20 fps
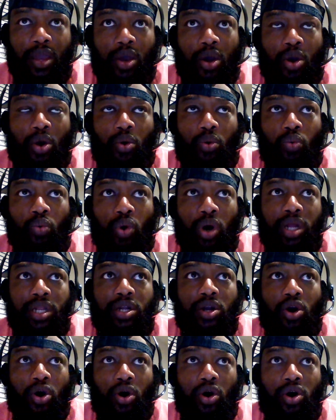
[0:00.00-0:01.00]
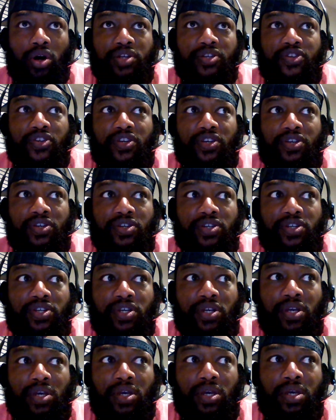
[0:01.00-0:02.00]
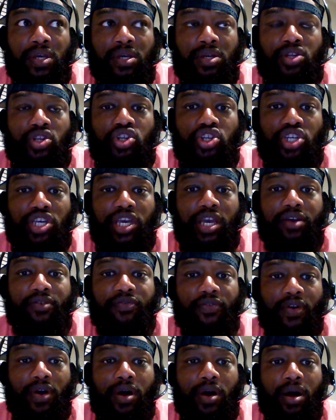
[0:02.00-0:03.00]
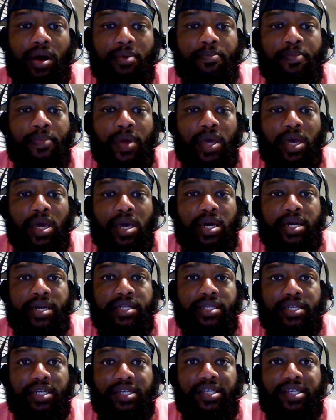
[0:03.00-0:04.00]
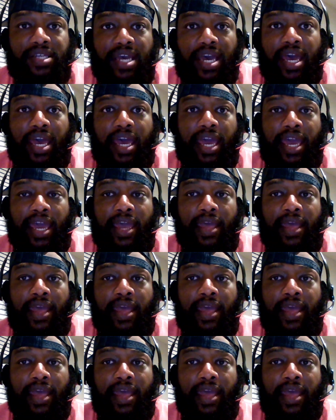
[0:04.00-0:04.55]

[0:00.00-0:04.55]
What causes Jake Fromm to say,